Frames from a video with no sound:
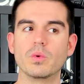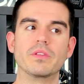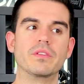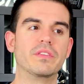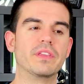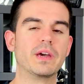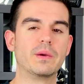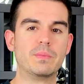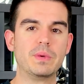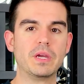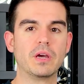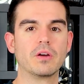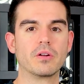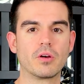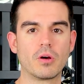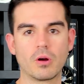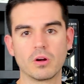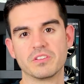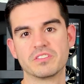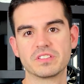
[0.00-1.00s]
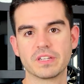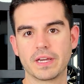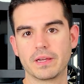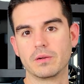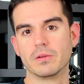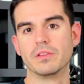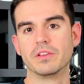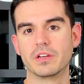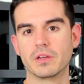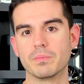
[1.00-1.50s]
whether that be on our
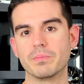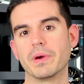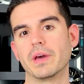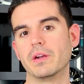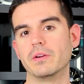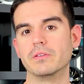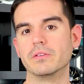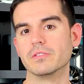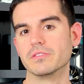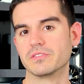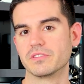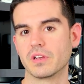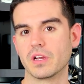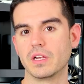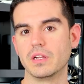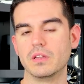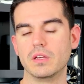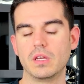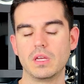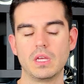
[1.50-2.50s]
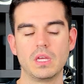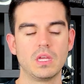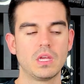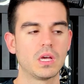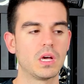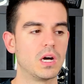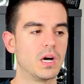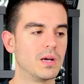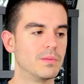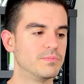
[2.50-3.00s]
side or the competitor's side.
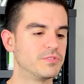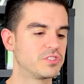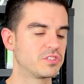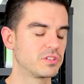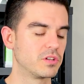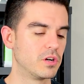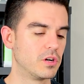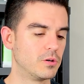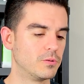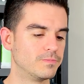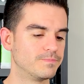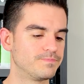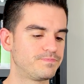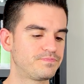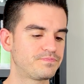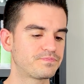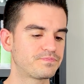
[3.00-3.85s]
Um, so